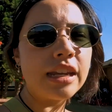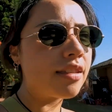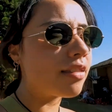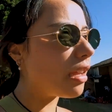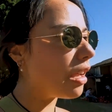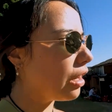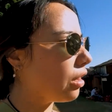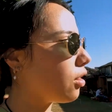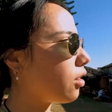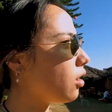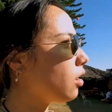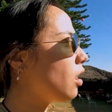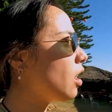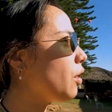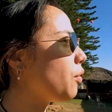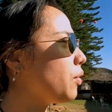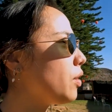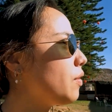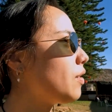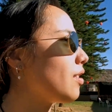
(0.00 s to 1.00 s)
center
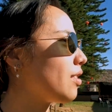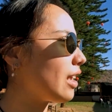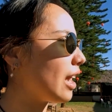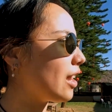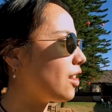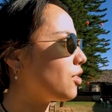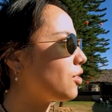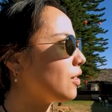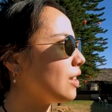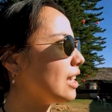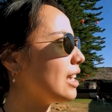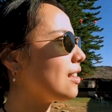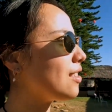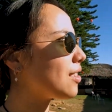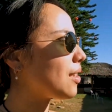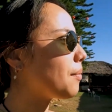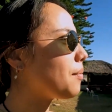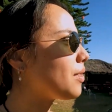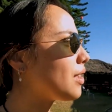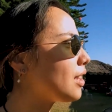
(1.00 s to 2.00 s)
and we've decided to eat
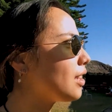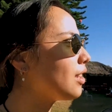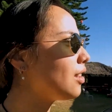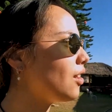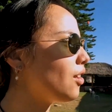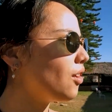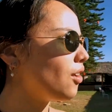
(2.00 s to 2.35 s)
something